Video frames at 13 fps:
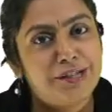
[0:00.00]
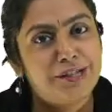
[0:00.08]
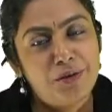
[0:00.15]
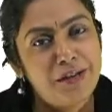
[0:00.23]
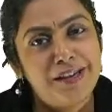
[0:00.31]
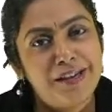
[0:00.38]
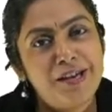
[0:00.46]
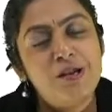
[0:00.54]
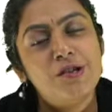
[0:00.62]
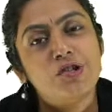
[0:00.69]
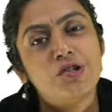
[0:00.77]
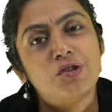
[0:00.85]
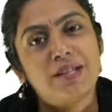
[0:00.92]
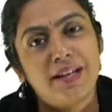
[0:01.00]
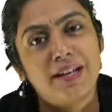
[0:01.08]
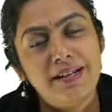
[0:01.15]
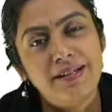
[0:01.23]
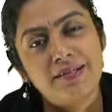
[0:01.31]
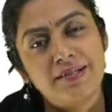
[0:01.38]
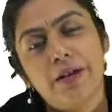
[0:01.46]
okay so
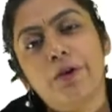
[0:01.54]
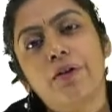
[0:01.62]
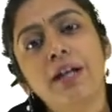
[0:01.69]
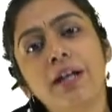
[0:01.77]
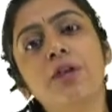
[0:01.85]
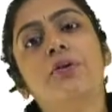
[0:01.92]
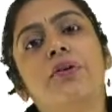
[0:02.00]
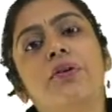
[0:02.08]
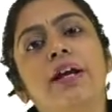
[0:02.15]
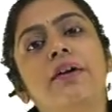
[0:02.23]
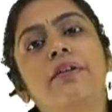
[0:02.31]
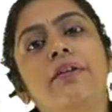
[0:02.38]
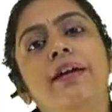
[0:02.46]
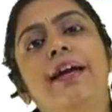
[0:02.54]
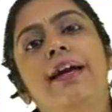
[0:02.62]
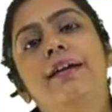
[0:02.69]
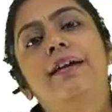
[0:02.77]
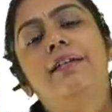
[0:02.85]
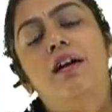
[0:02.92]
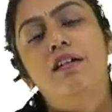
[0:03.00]
scientists are trying to
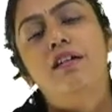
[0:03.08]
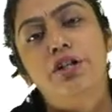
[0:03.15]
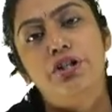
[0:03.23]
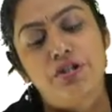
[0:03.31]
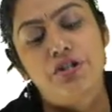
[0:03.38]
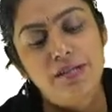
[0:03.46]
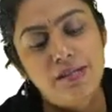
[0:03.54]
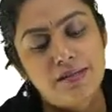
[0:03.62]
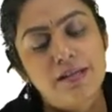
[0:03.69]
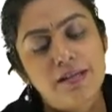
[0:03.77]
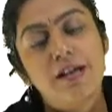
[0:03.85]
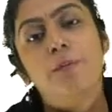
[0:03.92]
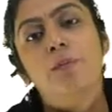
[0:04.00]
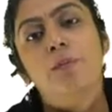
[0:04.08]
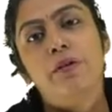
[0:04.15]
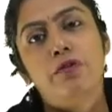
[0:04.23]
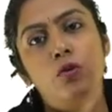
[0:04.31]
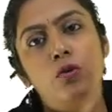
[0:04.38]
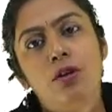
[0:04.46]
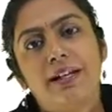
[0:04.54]
recreate conditions
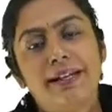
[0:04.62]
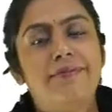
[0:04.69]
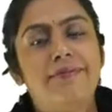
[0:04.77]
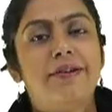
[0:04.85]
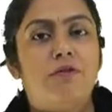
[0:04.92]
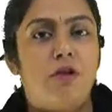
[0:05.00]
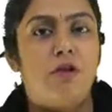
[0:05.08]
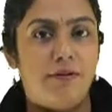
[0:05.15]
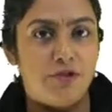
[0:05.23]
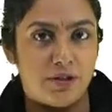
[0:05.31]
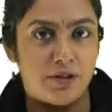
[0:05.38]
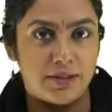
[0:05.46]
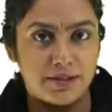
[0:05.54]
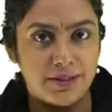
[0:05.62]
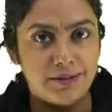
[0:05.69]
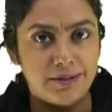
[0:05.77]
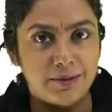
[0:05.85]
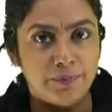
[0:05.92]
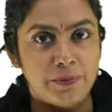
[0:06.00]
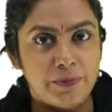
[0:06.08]
before life evolved on
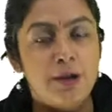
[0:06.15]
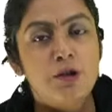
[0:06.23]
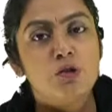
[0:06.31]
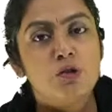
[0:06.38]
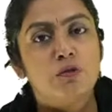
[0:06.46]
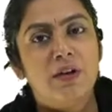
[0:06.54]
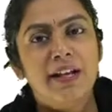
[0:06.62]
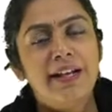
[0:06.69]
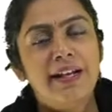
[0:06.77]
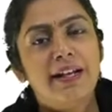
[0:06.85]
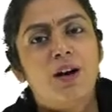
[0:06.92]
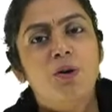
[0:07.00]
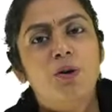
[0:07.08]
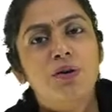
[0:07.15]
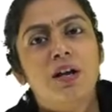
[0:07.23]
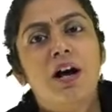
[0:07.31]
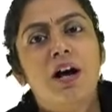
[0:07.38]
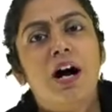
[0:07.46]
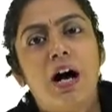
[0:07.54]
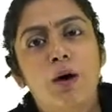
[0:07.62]
earth to find out
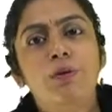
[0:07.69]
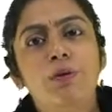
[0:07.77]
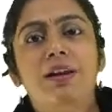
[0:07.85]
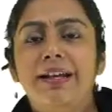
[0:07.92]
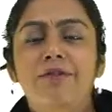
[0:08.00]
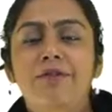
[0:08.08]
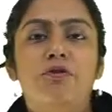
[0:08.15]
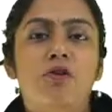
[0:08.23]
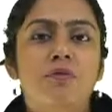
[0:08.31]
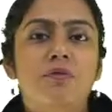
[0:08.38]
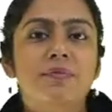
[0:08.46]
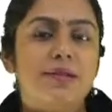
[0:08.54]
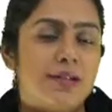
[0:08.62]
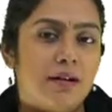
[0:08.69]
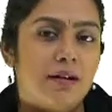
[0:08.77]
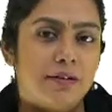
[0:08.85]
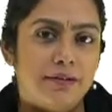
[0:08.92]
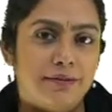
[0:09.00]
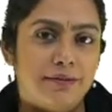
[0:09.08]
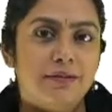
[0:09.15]
how life forms
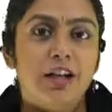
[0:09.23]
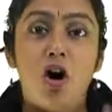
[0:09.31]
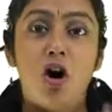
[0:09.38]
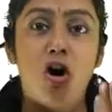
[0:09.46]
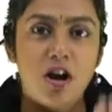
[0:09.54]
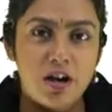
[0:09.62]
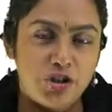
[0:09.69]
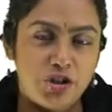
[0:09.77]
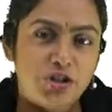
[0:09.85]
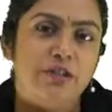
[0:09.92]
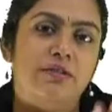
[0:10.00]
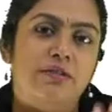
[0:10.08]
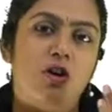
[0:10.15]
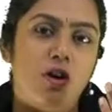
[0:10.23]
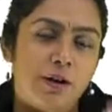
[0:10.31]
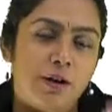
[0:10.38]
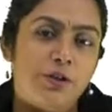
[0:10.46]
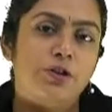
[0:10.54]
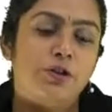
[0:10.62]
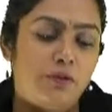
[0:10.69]
started origin
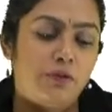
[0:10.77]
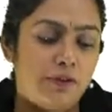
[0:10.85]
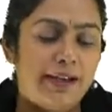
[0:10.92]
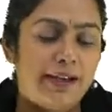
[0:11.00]
origin of